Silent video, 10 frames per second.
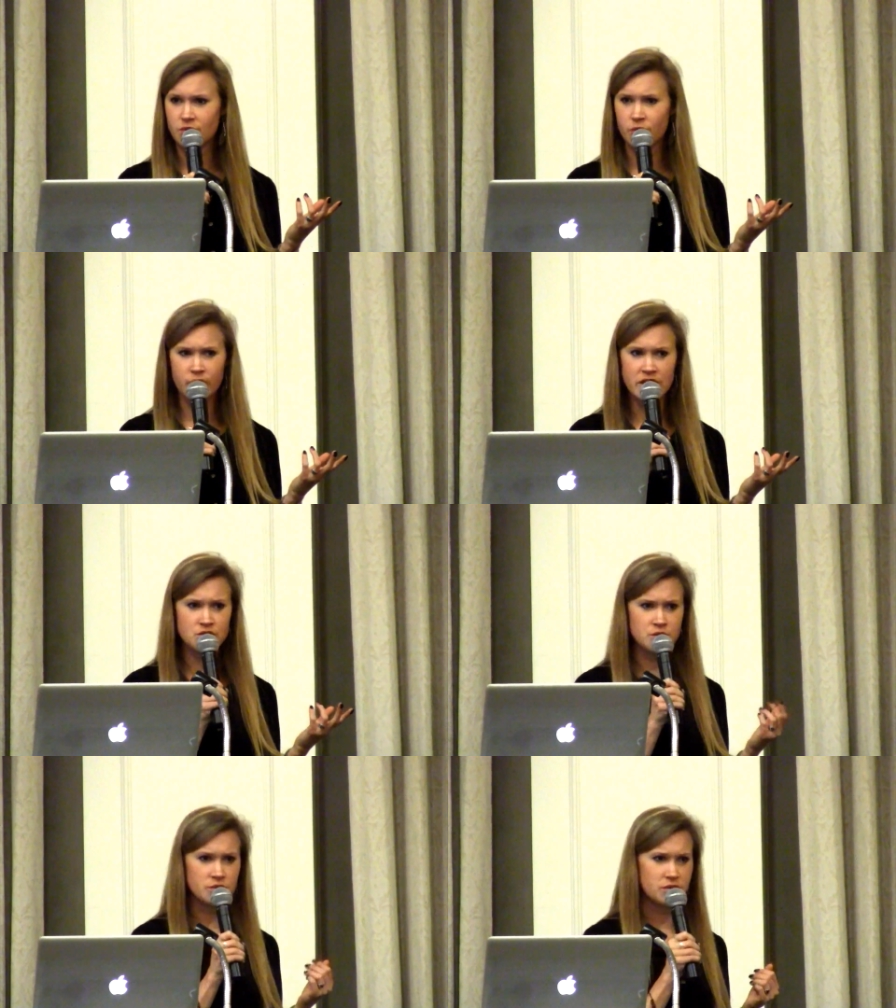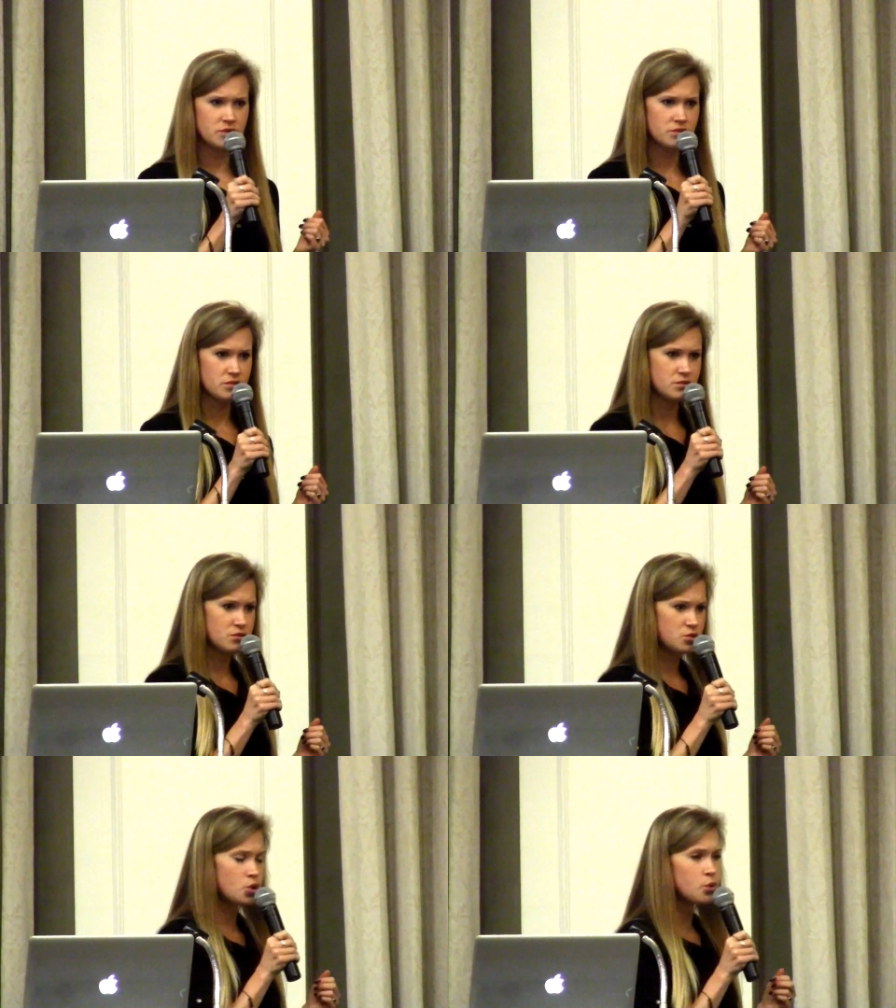What do I do?
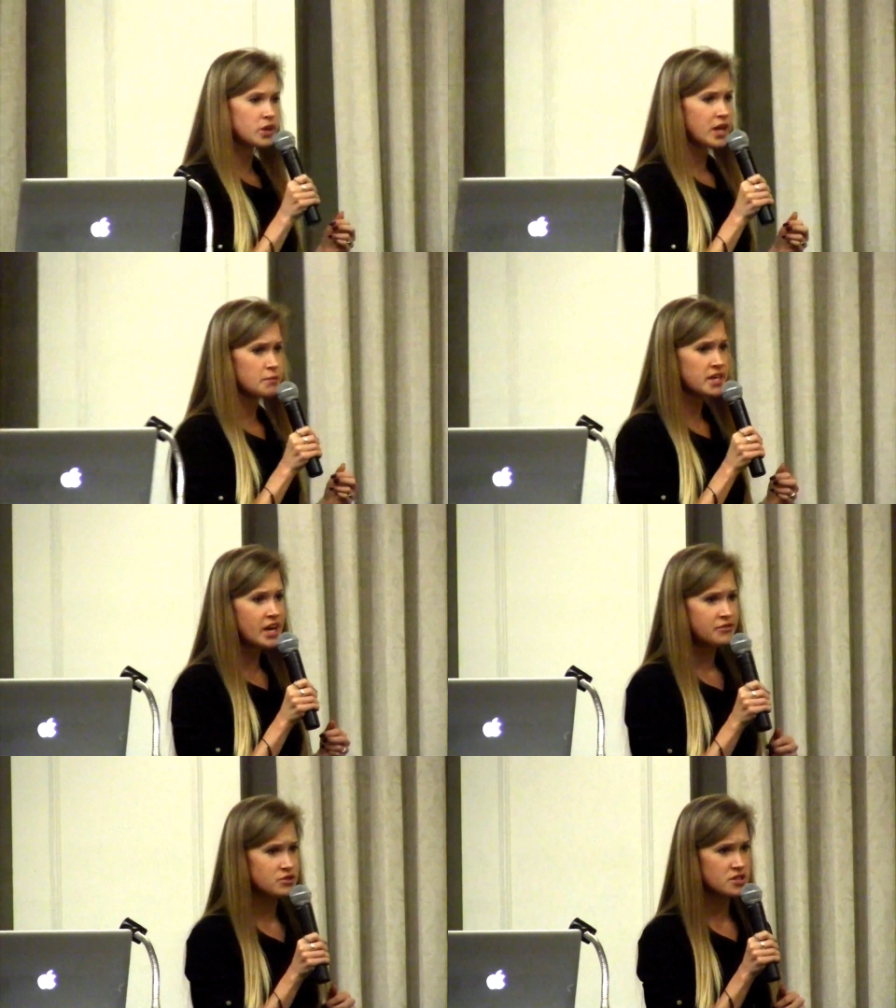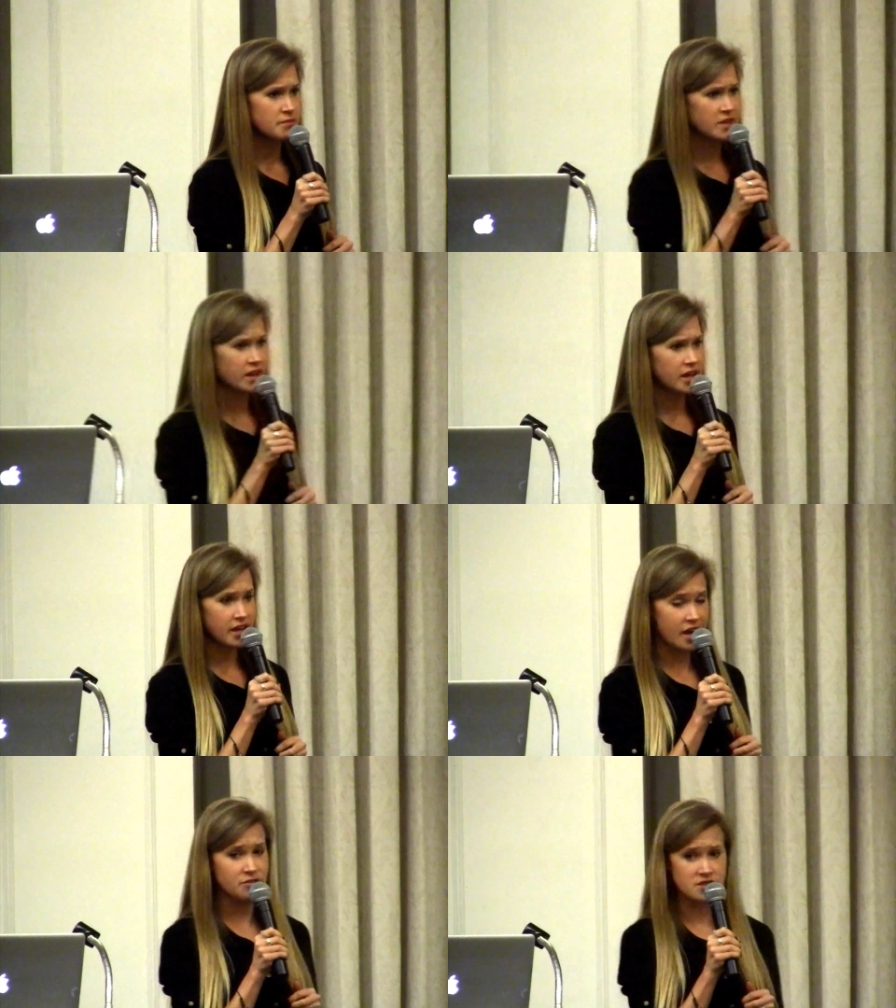Who will I be after something like,
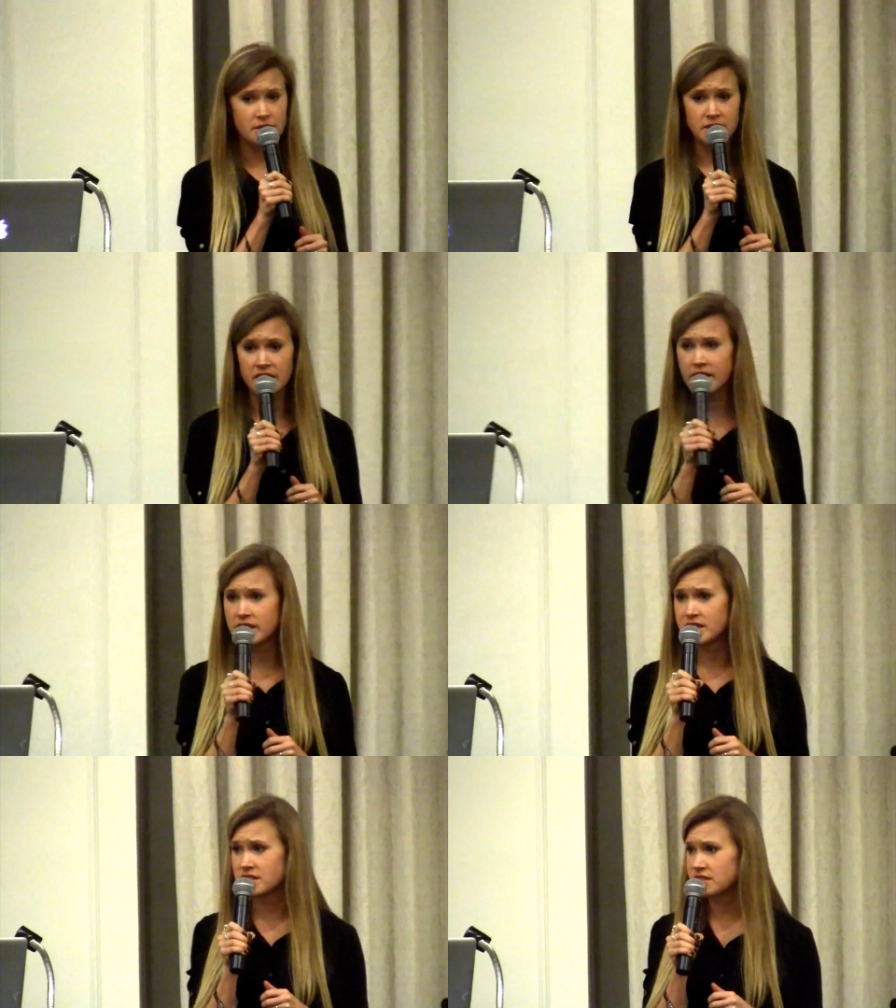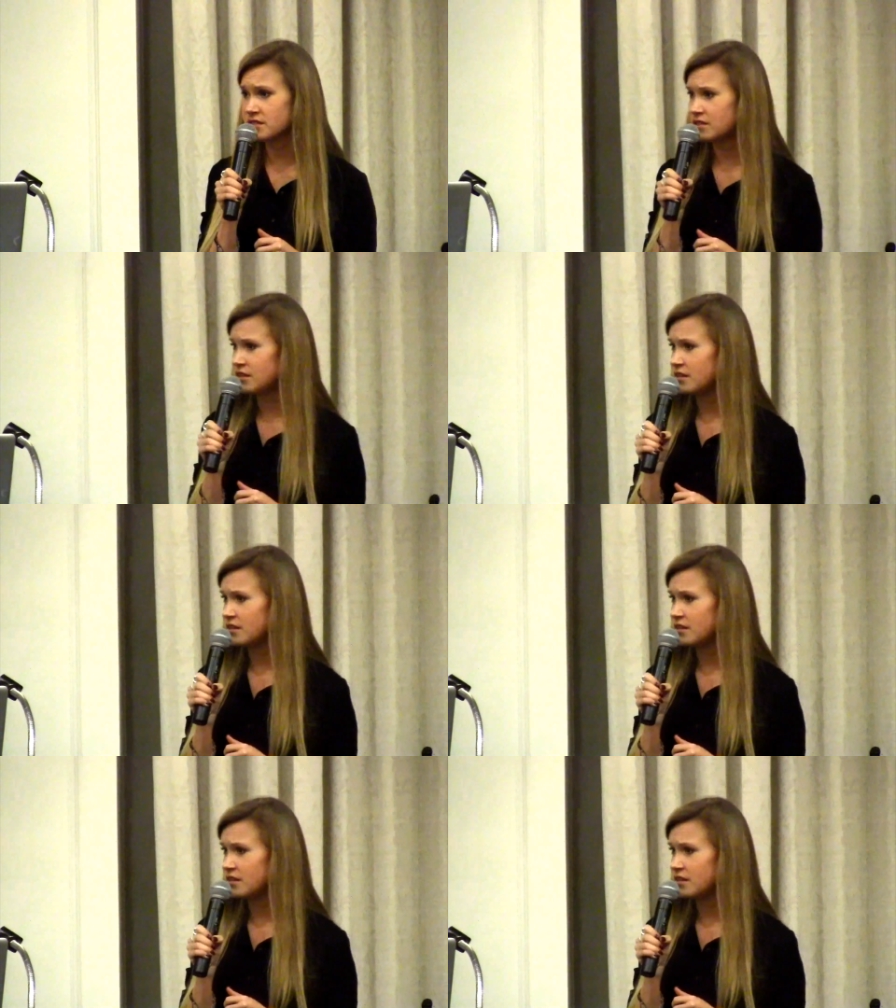after something like this?